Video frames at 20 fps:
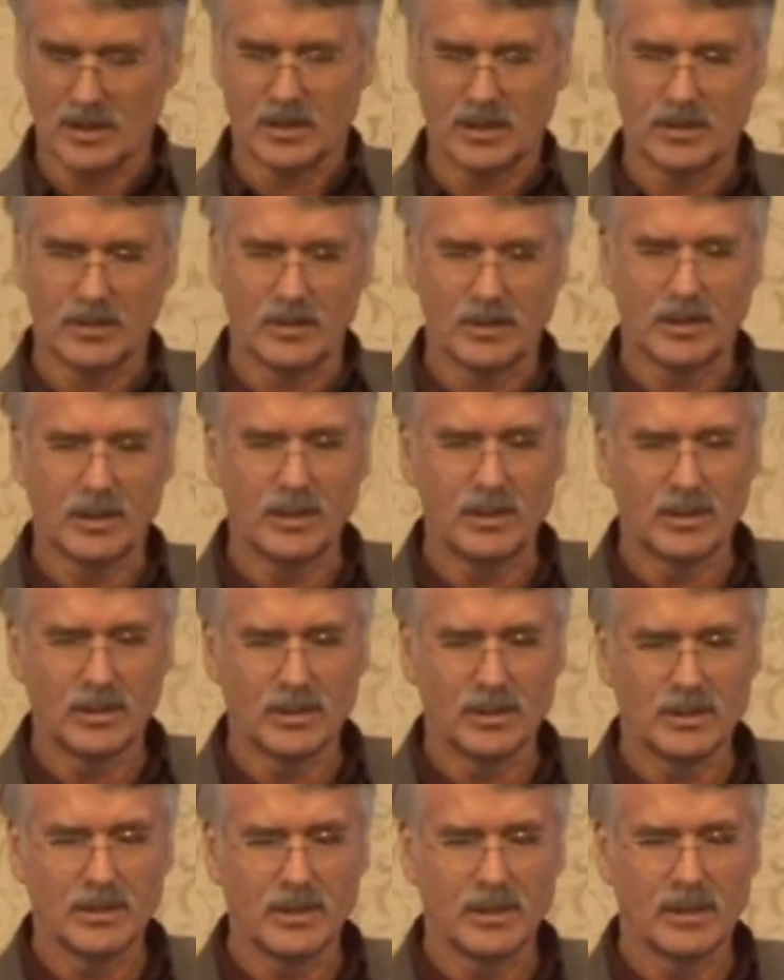uh,
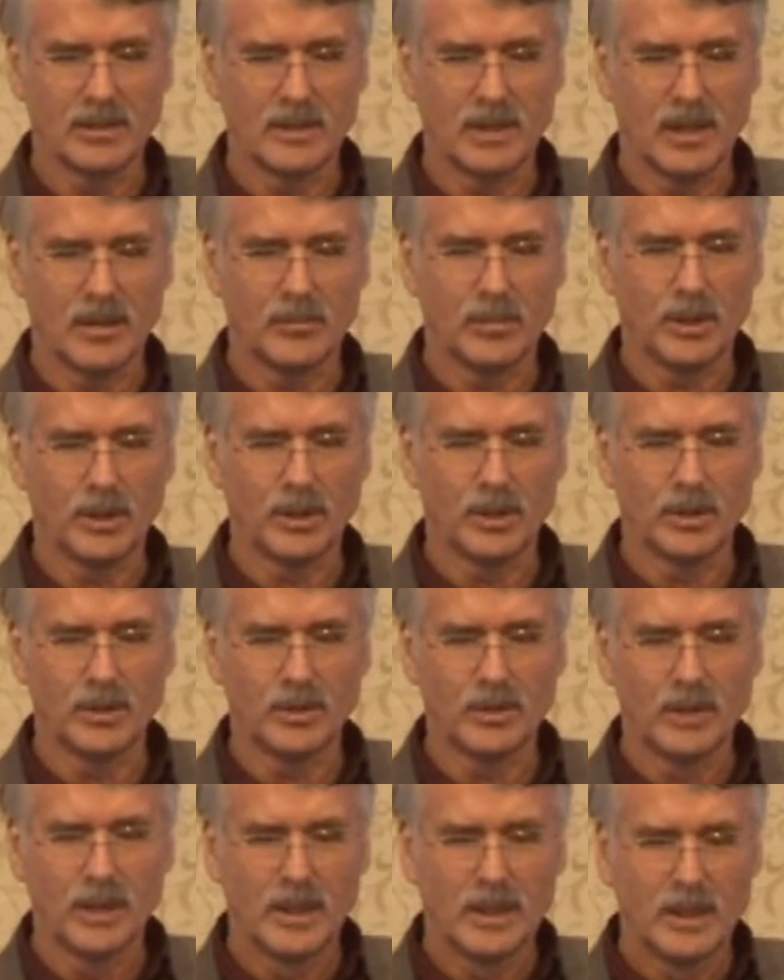here uh, down
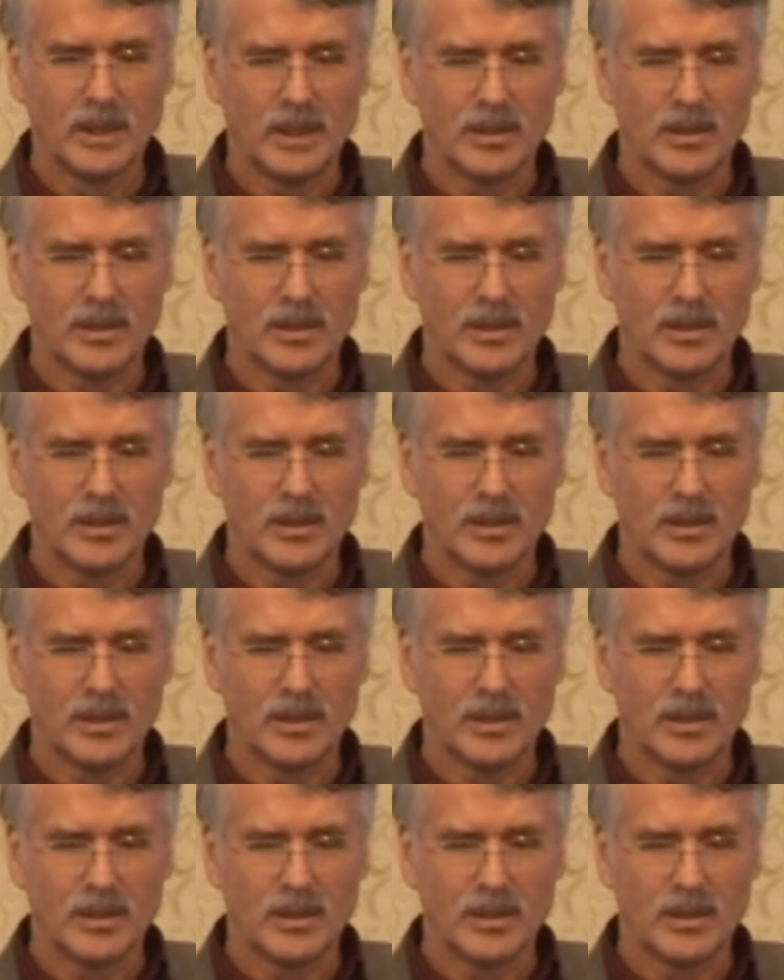below.